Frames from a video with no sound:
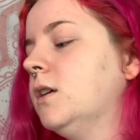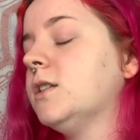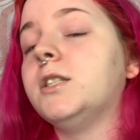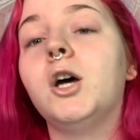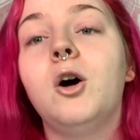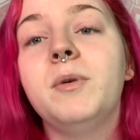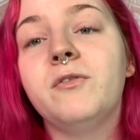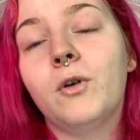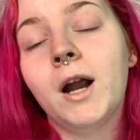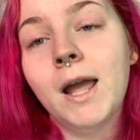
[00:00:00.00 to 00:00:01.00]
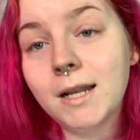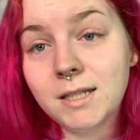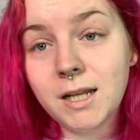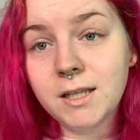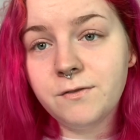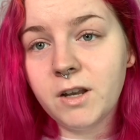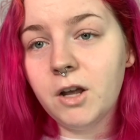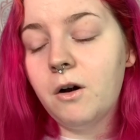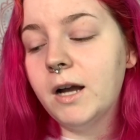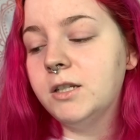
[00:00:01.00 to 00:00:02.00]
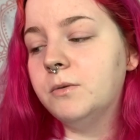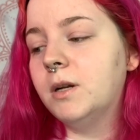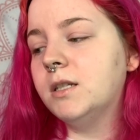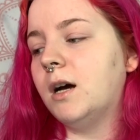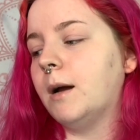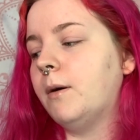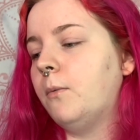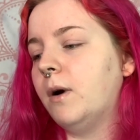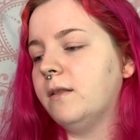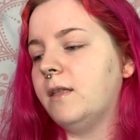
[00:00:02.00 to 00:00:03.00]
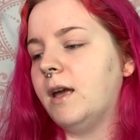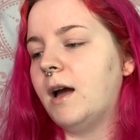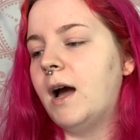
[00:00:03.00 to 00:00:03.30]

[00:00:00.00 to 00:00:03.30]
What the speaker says: So before I end today's video, I do want to talk about one thing.